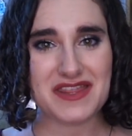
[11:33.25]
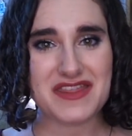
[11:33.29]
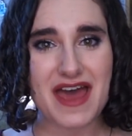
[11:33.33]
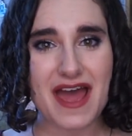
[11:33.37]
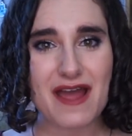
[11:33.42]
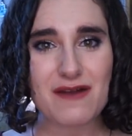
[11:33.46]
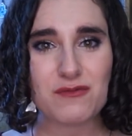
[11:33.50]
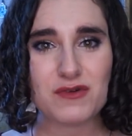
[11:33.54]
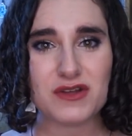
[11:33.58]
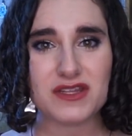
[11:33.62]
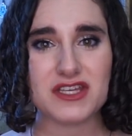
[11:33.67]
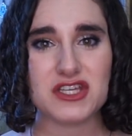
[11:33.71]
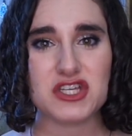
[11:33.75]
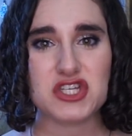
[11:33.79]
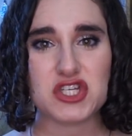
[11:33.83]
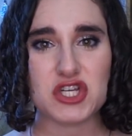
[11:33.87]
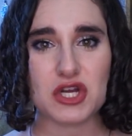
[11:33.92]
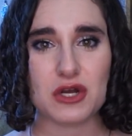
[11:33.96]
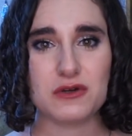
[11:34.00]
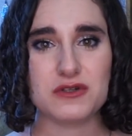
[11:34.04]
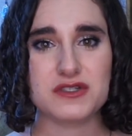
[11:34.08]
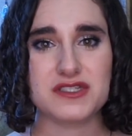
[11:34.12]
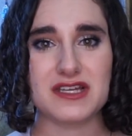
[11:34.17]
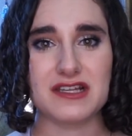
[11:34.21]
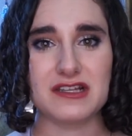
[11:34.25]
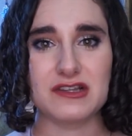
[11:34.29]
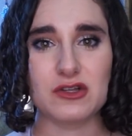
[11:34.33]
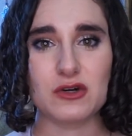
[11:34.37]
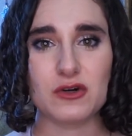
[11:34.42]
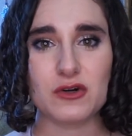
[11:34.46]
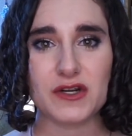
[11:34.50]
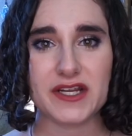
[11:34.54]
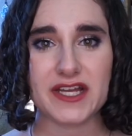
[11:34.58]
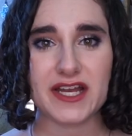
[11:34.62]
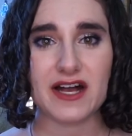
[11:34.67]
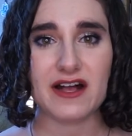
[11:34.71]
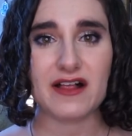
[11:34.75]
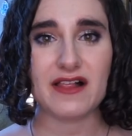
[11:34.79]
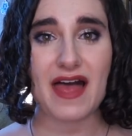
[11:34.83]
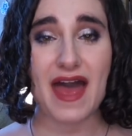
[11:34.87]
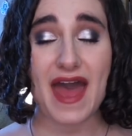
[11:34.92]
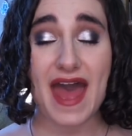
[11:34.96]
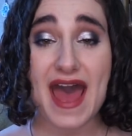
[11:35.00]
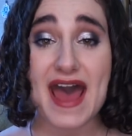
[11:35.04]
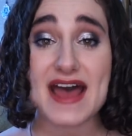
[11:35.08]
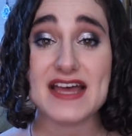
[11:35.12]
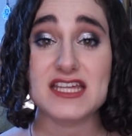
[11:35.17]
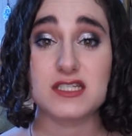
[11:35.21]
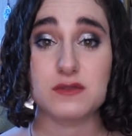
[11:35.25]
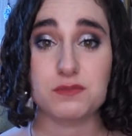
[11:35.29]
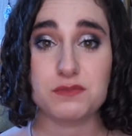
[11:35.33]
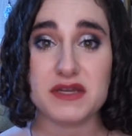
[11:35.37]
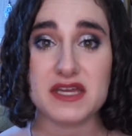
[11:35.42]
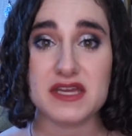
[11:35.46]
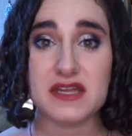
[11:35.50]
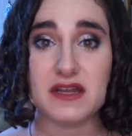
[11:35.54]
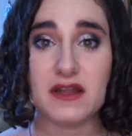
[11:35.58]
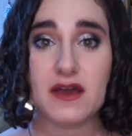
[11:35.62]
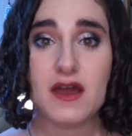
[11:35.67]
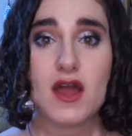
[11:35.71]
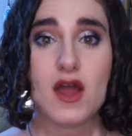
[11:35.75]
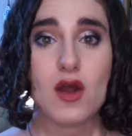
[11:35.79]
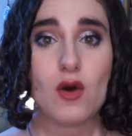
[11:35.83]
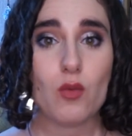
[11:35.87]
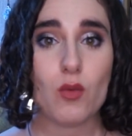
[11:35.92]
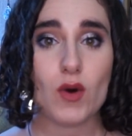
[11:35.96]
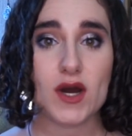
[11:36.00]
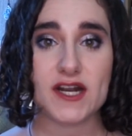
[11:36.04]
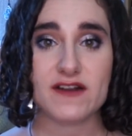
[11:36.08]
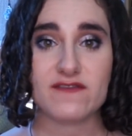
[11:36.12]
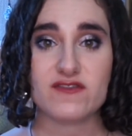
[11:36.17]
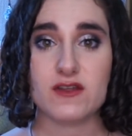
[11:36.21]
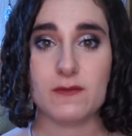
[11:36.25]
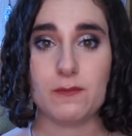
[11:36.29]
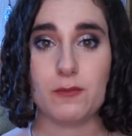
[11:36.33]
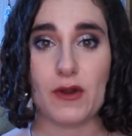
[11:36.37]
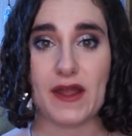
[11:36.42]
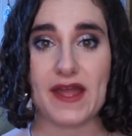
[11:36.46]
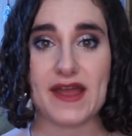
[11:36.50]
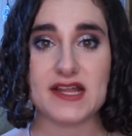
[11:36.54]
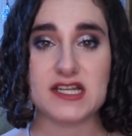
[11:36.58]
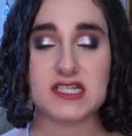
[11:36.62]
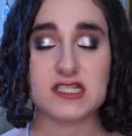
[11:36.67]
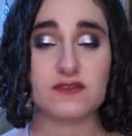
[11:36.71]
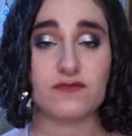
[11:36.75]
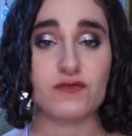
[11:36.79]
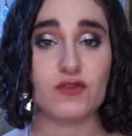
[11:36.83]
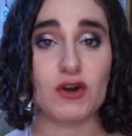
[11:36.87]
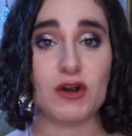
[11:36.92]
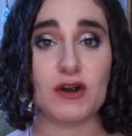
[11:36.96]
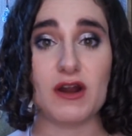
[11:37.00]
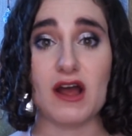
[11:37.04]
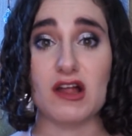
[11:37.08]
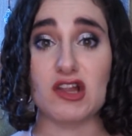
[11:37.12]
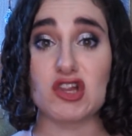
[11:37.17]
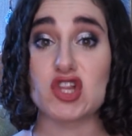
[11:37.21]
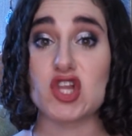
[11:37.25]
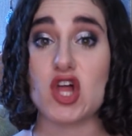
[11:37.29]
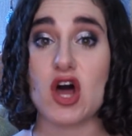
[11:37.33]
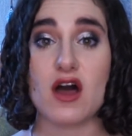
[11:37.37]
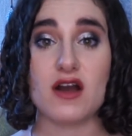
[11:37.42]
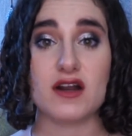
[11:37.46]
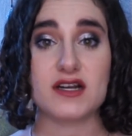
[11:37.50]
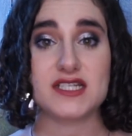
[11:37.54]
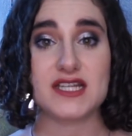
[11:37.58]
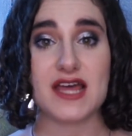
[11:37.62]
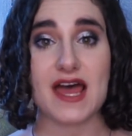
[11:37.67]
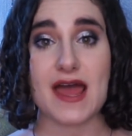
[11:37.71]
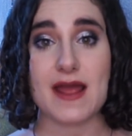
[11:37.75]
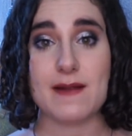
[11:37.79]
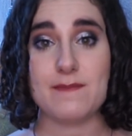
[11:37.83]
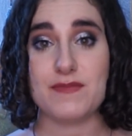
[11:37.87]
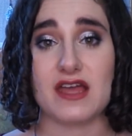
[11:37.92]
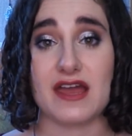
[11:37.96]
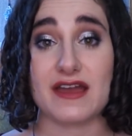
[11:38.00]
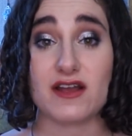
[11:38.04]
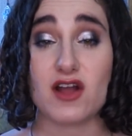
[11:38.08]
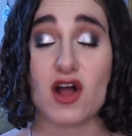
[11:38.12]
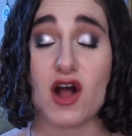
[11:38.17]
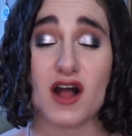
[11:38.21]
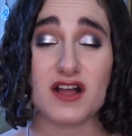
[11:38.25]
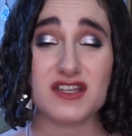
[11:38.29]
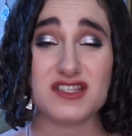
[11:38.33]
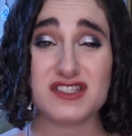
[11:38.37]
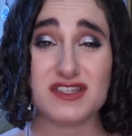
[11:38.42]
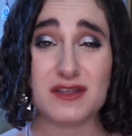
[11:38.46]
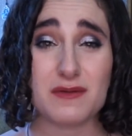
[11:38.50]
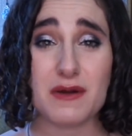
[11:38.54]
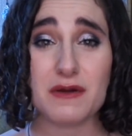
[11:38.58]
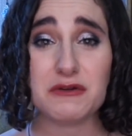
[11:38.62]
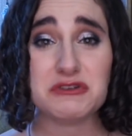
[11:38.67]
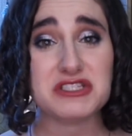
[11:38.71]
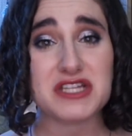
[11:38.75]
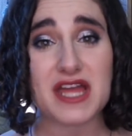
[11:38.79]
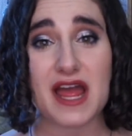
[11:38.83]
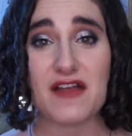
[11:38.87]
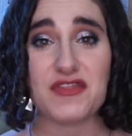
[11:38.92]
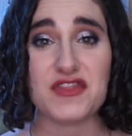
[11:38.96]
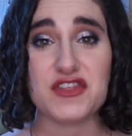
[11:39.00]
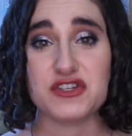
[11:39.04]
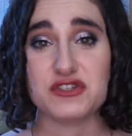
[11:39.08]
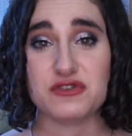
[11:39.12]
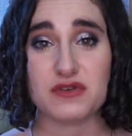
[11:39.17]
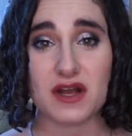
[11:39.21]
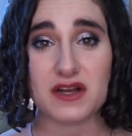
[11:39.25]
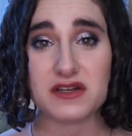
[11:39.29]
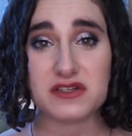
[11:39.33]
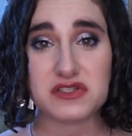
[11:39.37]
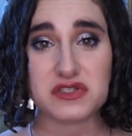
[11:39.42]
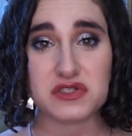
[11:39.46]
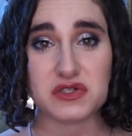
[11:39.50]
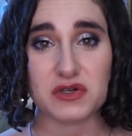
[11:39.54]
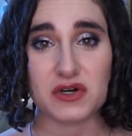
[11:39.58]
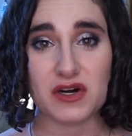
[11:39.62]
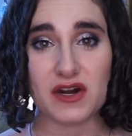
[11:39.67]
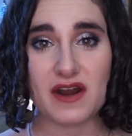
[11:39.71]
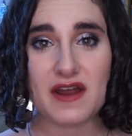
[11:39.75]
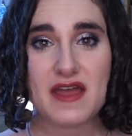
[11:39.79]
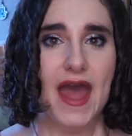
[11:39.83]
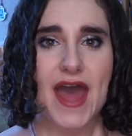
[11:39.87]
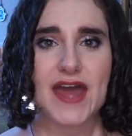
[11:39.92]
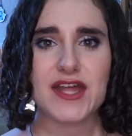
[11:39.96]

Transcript: That really shows that L'Oreal has been one of the brands for a long time that costs the most at the drugstore.